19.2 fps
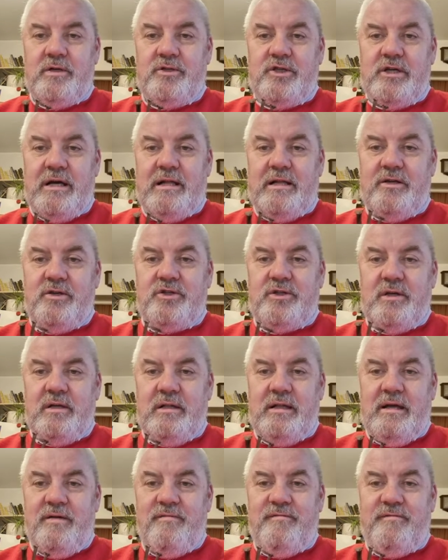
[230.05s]
challenged to
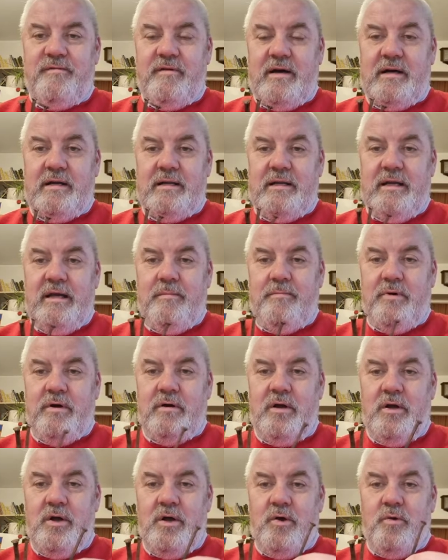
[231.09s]
love our neighbour,